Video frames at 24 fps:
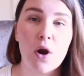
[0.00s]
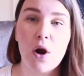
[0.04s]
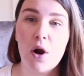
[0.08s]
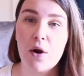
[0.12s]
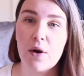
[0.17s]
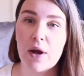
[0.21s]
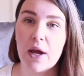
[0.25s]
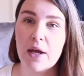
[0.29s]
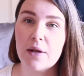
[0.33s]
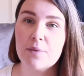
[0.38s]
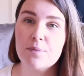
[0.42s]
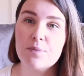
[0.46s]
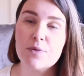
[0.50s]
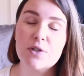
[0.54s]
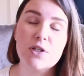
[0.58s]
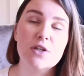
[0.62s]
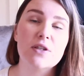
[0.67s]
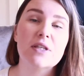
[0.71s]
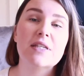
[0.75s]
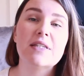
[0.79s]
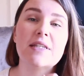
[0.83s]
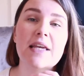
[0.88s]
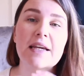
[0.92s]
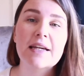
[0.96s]
All right, so
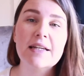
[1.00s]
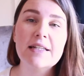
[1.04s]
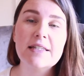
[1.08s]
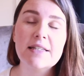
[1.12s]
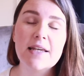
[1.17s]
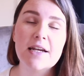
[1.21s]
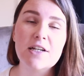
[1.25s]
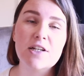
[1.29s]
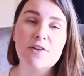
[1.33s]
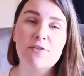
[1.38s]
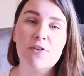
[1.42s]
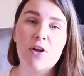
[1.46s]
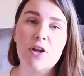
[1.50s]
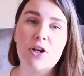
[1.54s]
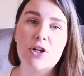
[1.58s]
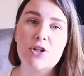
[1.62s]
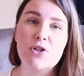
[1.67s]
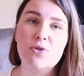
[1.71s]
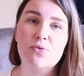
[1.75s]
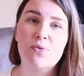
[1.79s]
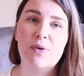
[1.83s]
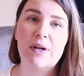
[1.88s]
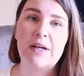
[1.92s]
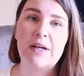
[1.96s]
the second stage of learning
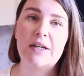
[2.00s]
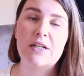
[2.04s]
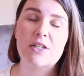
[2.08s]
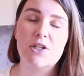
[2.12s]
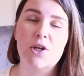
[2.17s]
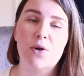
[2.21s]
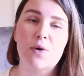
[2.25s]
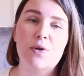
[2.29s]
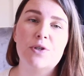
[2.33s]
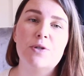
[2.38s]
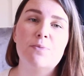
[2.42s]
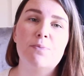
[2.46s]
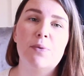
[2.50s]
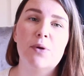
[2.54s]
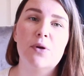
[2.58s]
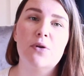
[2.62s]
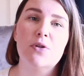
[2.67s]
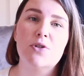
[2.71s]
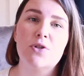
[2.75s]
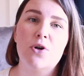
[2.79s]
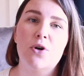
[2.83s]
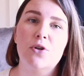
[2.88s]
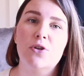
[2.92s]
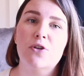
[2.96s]
to read is going to
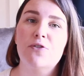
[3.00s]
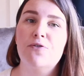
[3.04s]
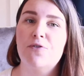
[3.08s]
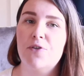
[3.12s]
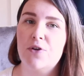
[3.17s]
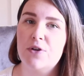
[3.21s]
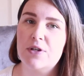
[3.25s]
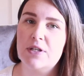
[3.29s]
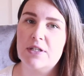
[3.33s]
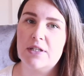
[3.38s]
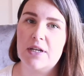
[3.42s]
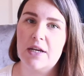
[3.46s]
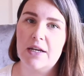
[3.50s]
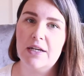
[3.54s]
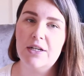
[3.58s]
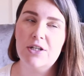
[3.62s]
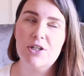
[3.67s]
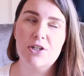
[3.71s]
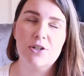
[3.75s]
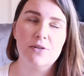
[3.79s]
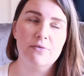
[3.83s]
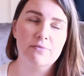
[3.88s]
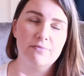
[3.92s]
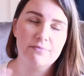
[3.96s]
build on the first
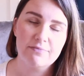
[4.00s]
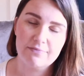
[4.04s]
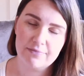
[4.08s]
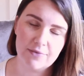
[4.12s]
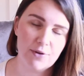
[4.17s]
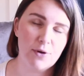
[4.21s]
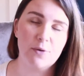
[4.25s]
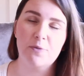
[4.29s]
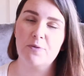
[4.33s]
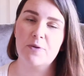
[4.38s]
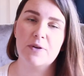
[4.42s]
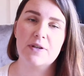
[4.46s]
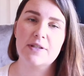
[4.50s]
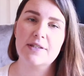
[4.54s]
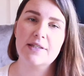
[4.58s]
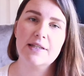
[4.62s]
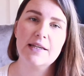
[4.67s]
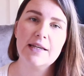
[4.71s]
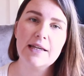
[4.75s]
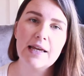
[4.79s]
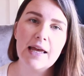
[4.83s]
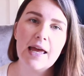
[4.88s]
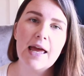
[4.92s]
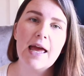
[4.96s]
stage,
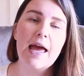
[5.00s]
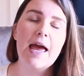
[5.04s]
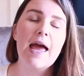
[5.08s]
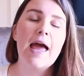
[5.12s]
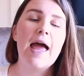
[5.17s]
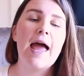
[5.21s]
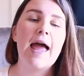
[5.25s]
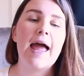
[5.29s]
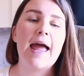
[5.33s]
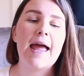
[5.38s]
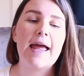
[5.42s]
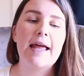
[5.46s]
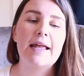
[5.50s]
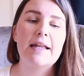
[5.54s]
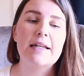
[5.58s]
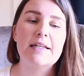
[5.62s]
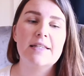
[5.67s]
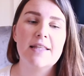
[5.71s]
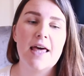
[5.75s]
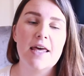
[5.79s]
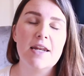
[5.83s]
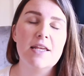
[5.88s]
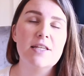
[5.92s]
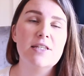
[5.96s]
obviously, and
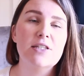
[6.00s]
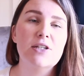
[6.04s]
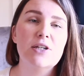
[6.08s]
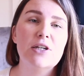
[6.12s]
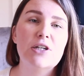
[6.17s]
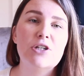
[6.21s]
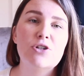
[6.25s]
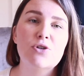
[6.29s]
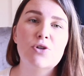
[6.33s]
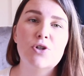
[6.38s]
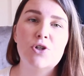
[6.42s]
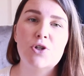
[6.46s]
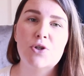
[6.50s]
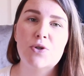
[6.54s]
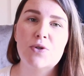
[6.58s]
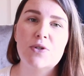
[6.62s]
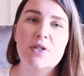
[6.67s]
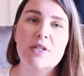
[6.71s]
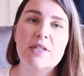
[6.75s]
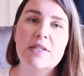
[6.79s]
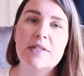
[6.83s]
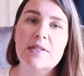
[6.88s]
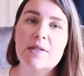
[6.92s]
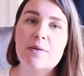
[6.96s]
that is to introduce
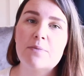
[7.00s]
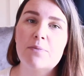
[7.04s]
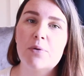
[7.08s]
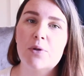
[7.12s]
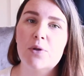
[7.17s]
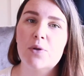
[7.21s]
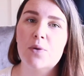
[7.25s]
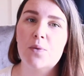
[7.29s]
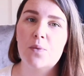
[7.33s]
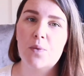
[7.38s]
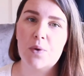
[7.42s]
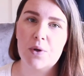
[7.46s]
simple